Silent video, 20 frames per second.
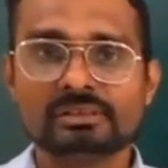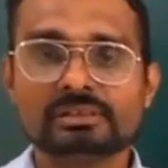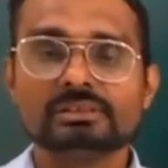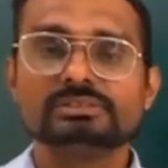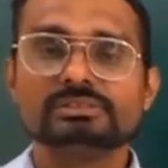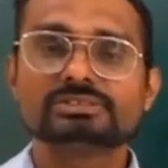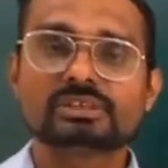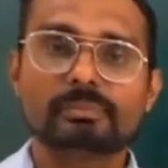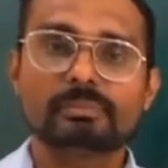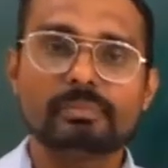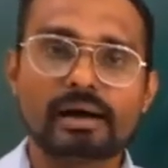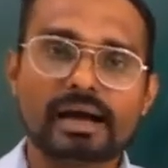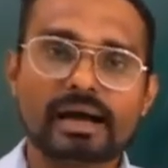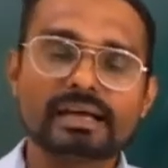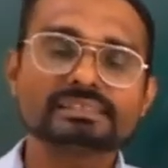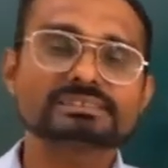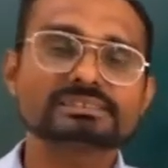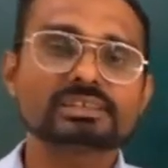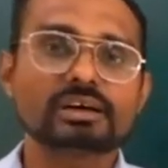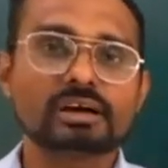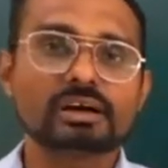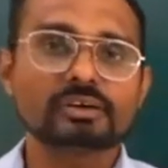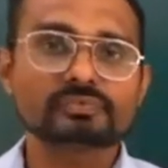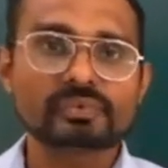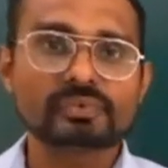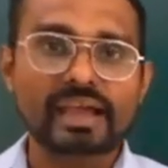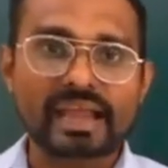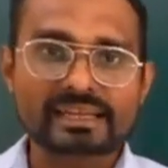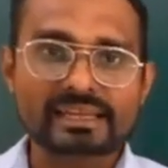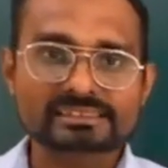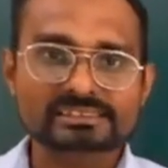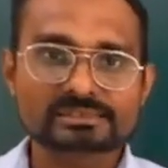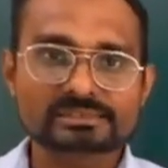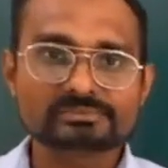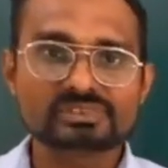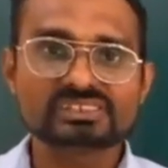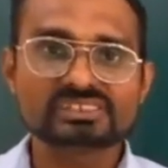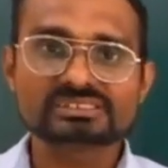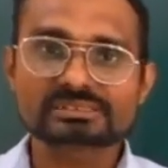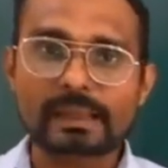So mass of atom
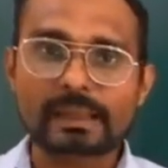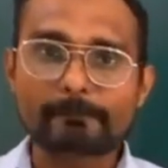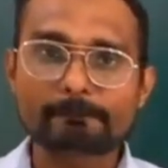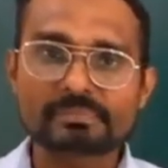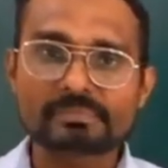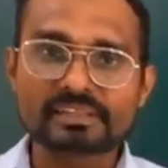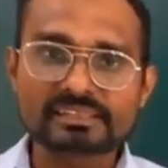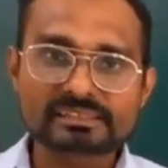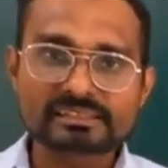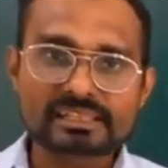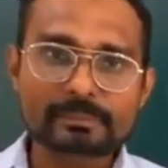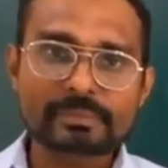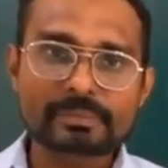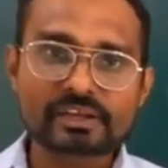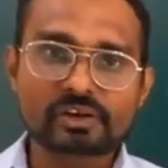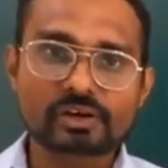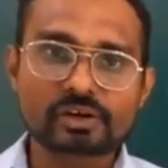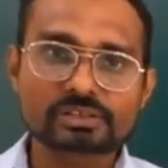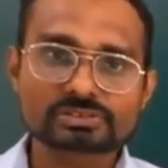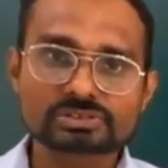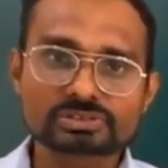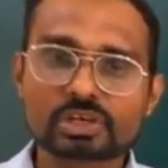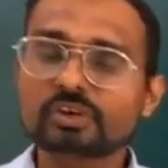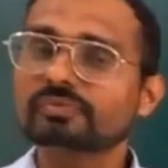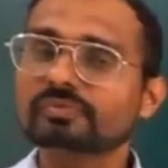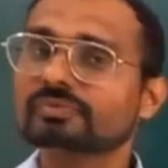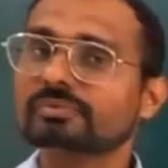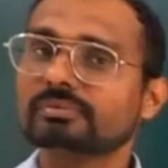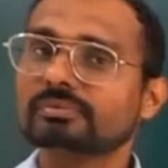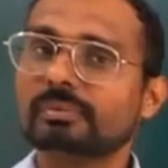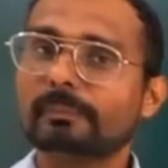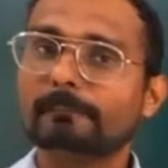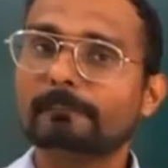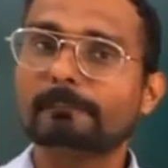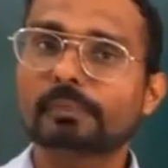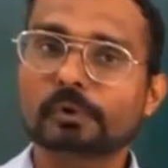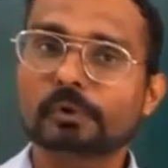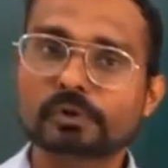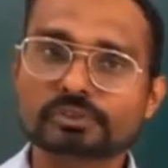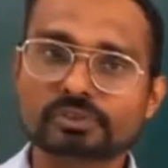is completely because of
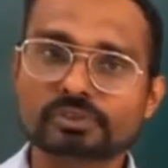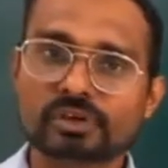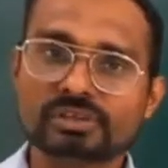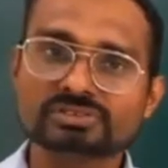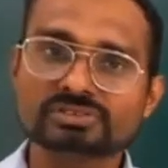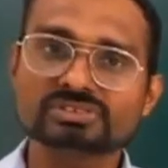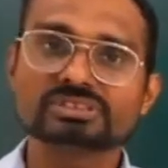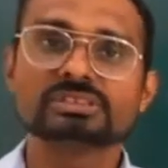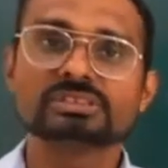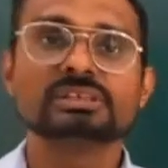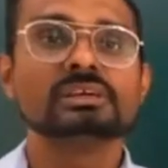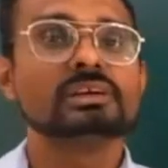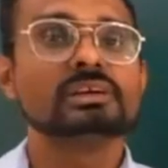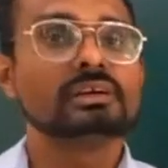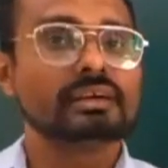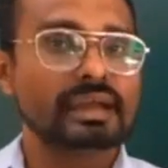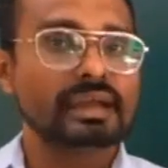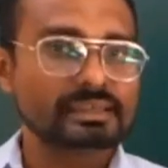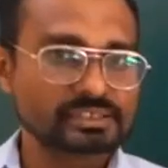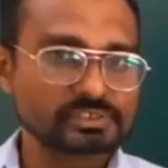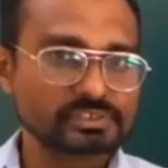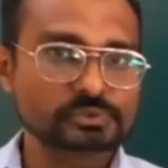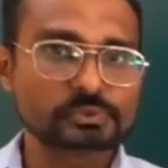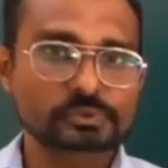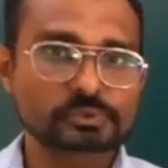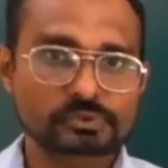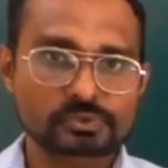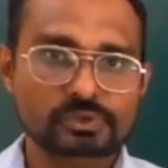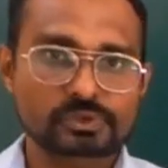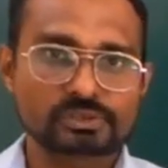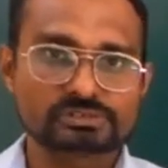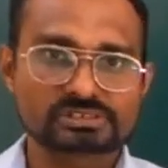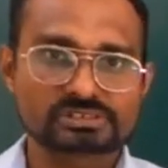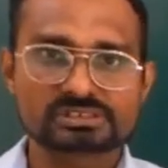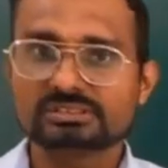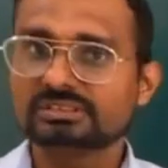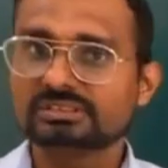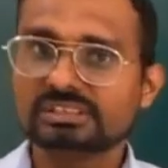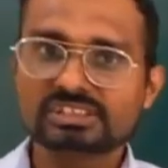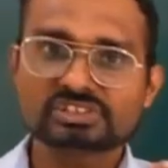protons and neutrons.
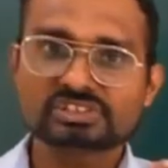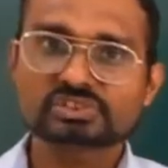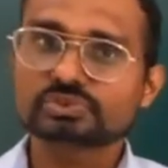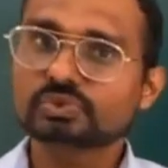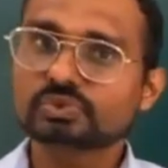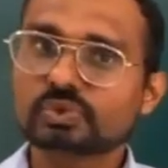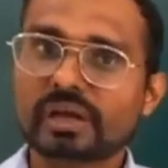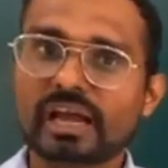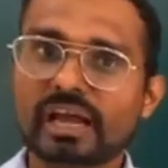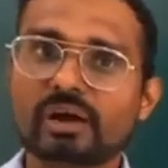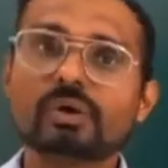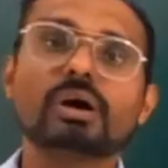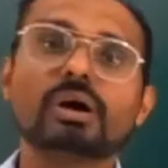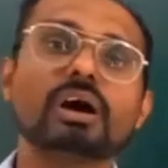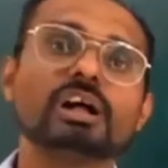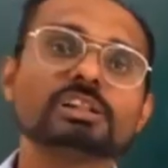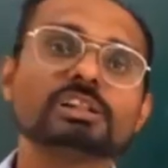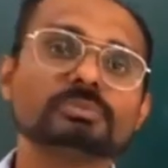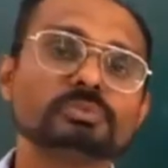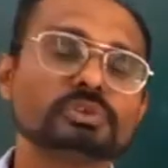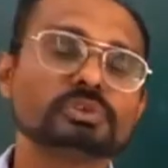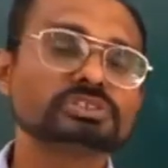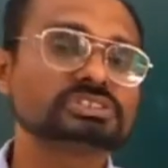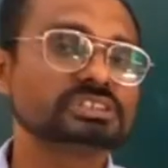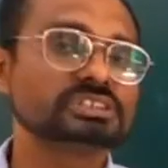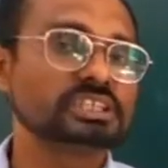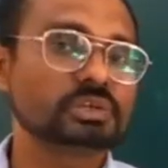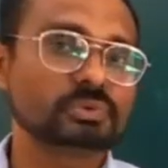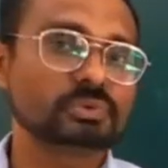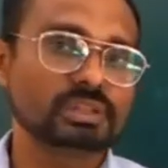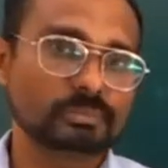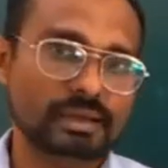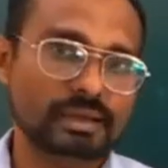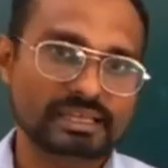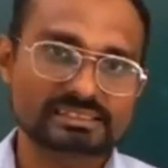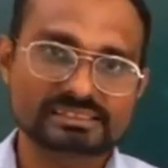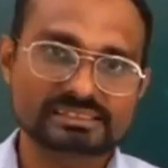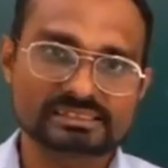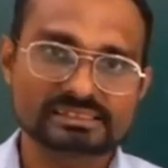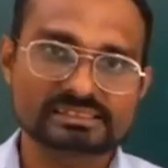These two have almost equal
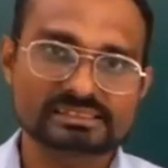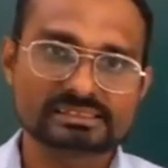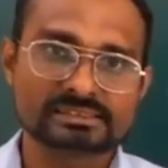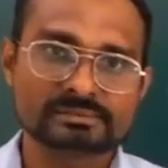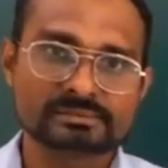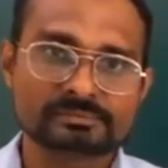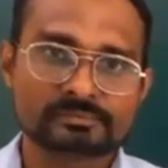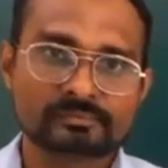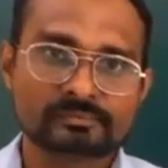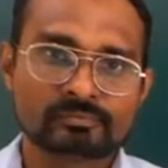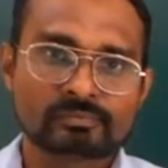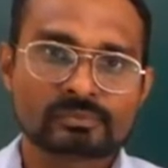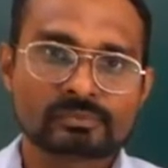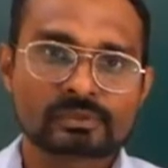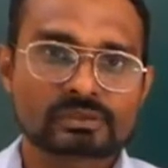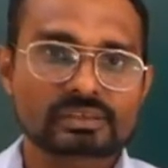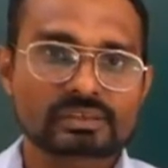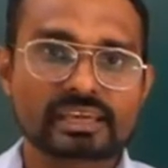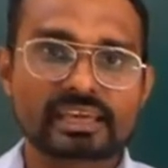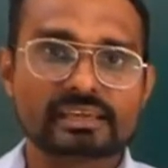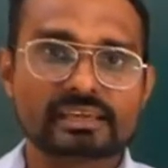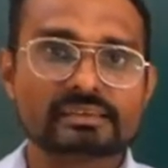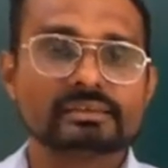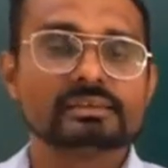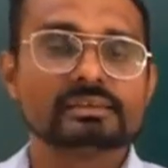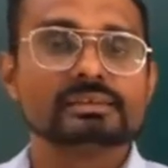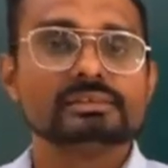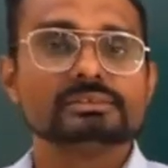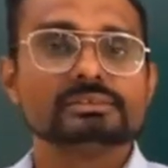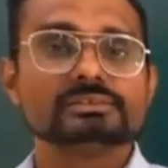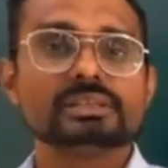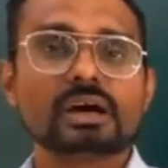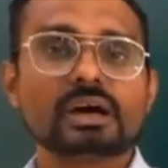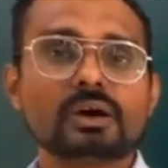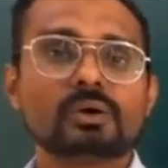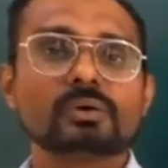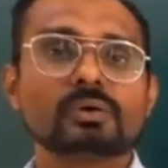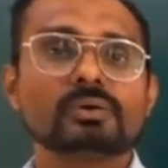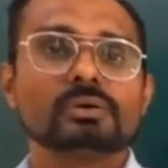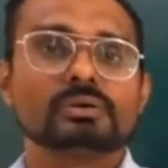masses. Okay,
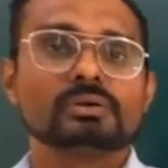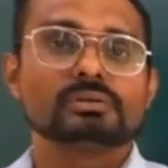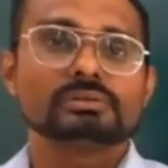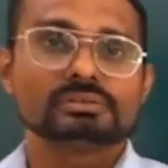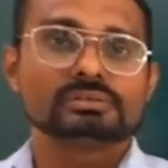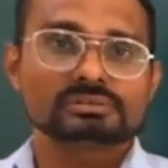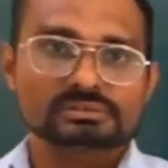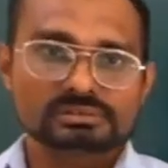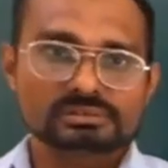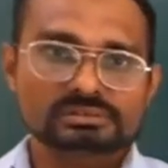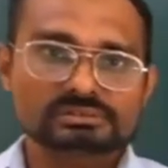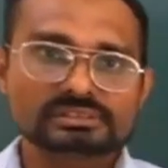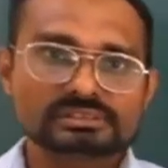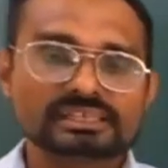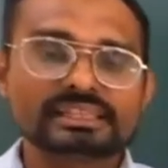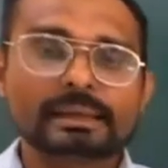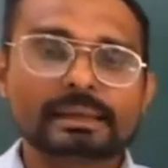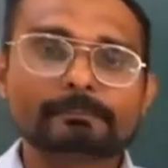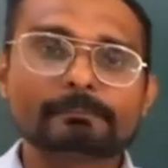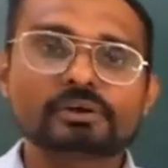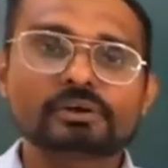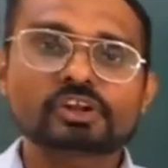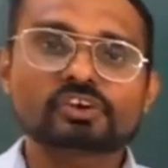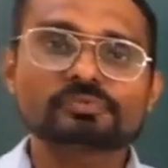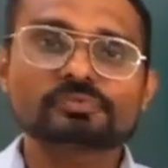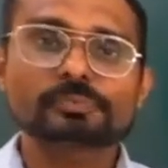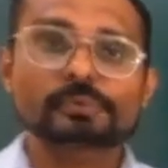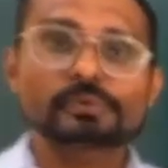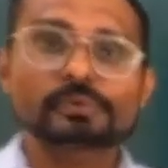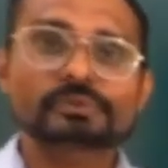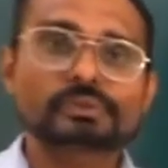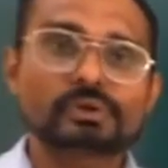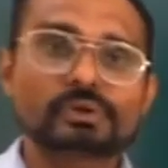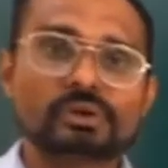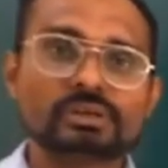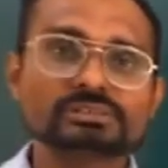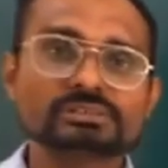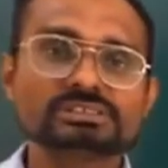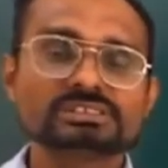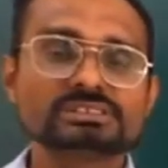now the number of
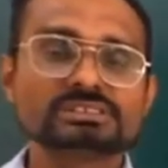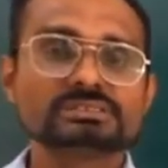protons